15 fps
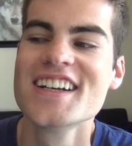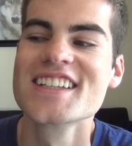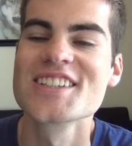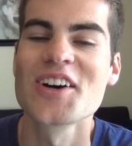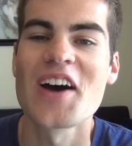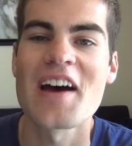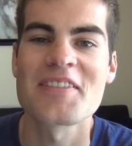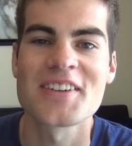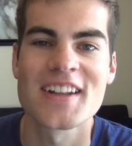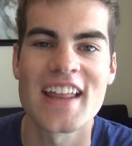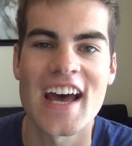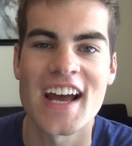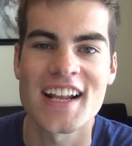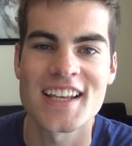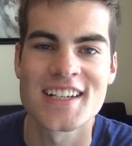So after
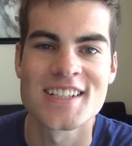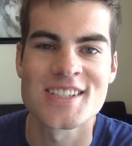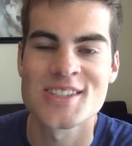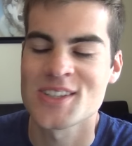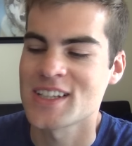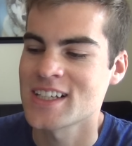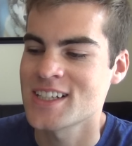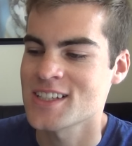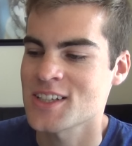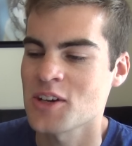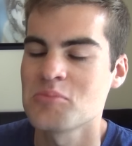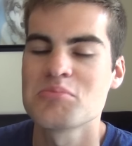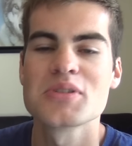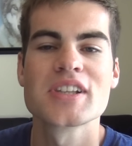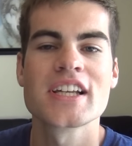that, he just he just
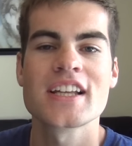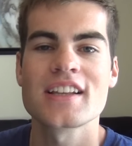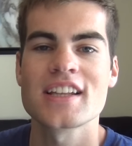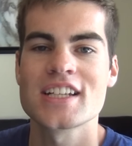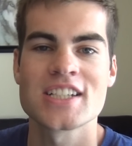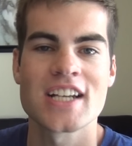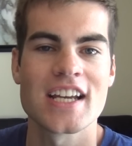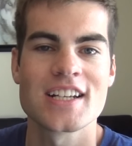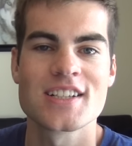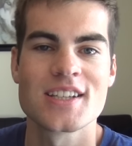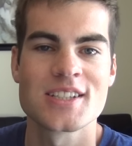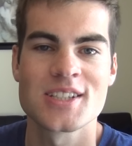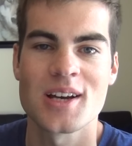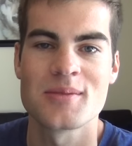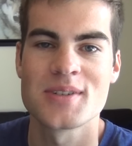completely changed the
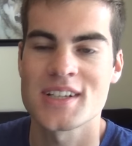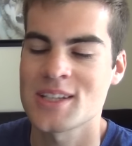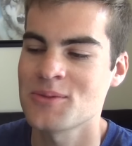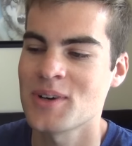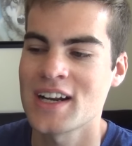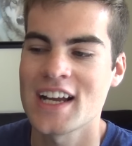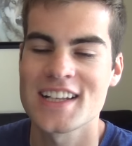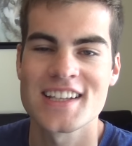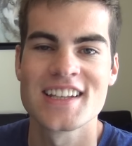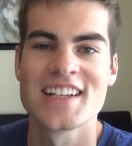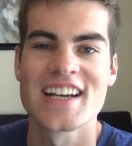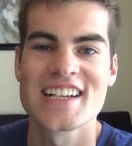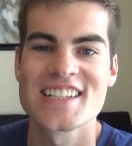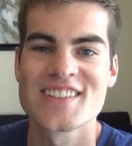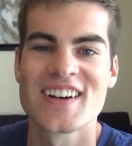subject. He went on to the next